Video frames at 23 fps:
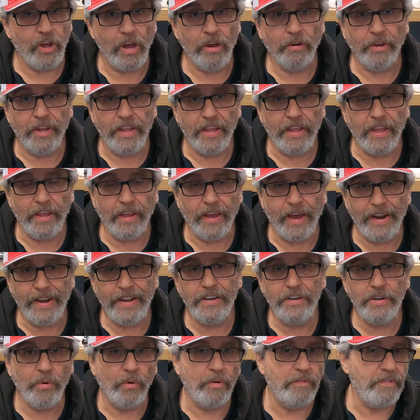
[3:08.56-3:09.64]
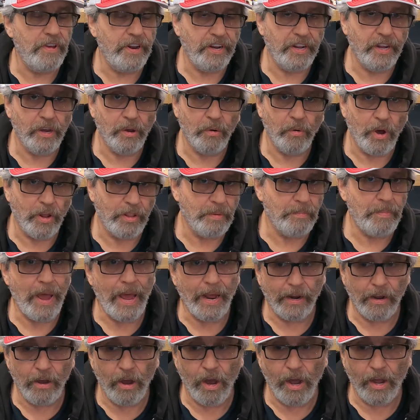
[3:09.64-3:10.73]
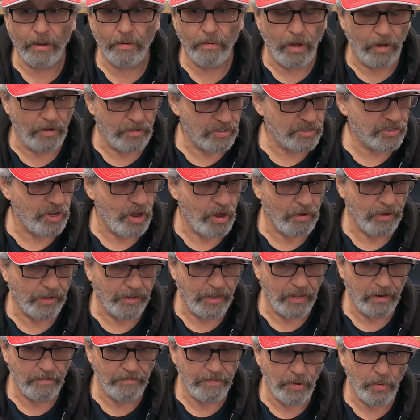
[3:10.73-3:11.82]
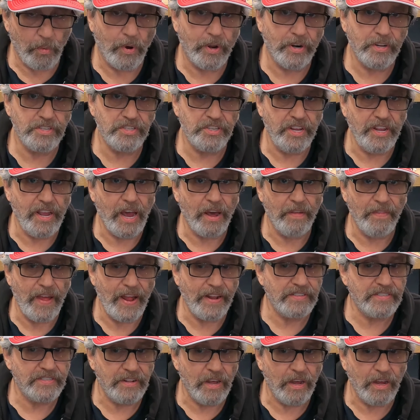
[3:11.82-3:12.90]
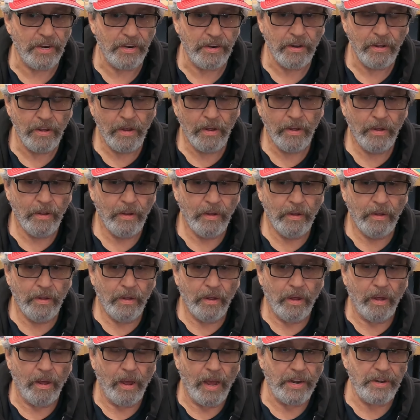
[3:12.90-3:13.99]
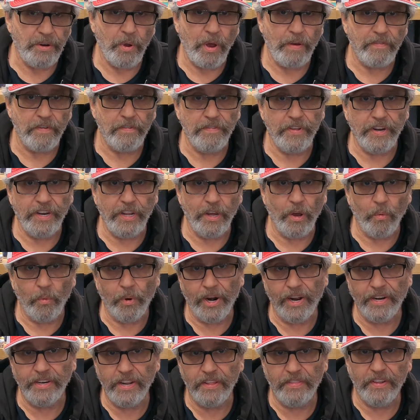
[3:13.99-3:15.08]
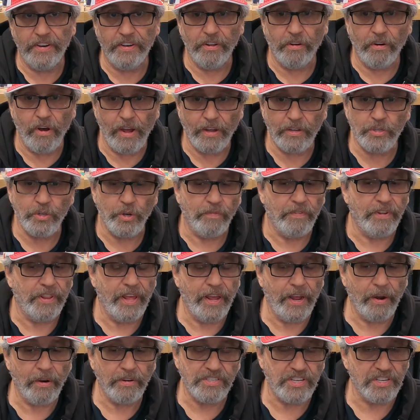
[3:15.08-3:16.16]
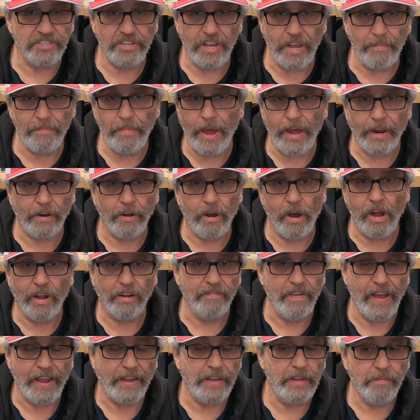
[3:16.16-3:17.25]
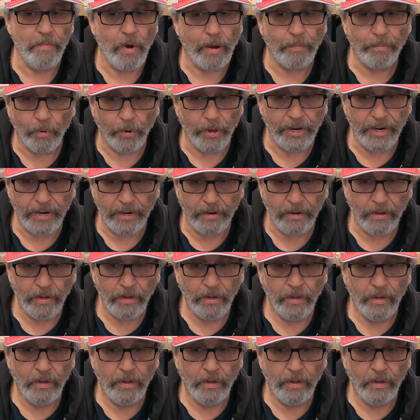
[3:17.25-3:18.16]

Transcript: not leaking. I didn't do a video on the petcock installing it. If you want to see how that's done, uh, I do have a video when I did the deluxe over there. It's the same petcock vacuum operated.